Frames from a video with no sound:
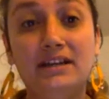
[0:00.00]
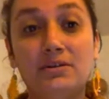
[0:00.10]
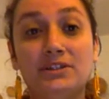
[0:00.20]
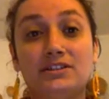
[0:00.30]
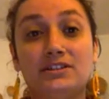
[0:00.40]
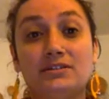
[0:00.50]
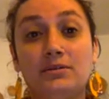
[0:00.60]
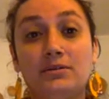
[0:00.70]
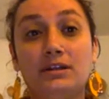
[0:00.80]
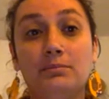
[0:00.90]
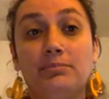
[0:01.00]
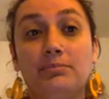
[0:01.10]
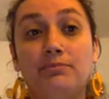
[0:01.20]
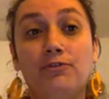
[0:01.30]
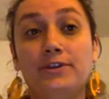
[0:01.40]
which
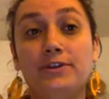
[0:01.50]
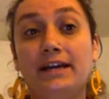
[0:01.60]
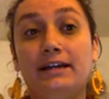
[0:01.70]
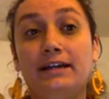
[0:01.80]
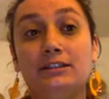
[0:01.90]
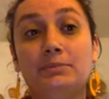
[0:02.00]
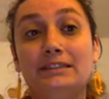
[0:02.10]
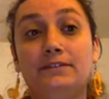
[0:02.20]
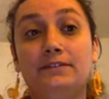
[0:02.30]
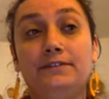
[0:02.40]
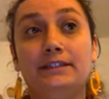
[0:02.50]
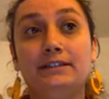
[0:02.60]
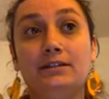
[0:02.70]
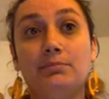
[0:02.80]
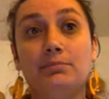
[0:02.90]
for that specific
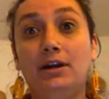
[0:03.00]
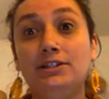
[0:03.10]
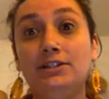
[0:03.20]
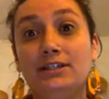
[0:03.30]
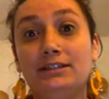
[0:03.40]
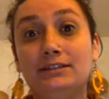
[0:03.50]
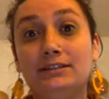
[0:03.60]
project,